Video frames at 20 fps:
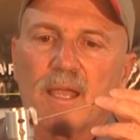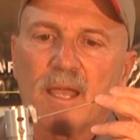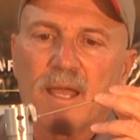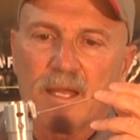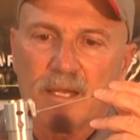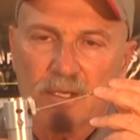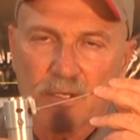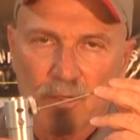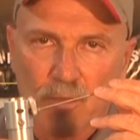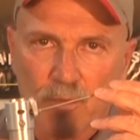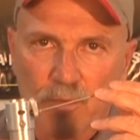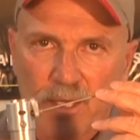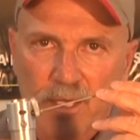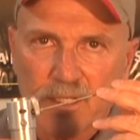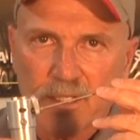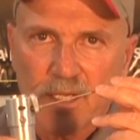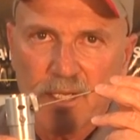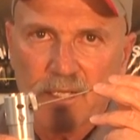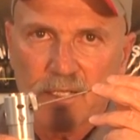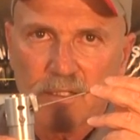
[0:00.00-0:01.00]
at a
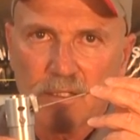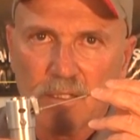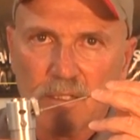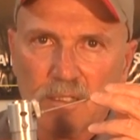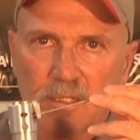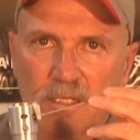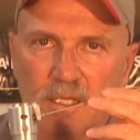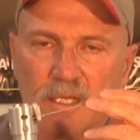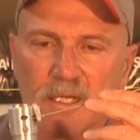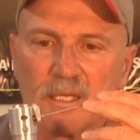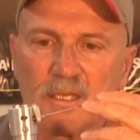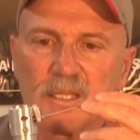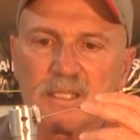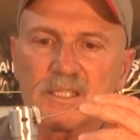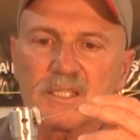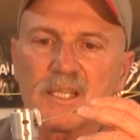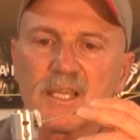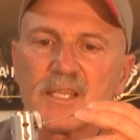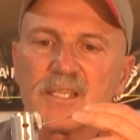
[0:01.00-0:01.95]
correct angle, and in this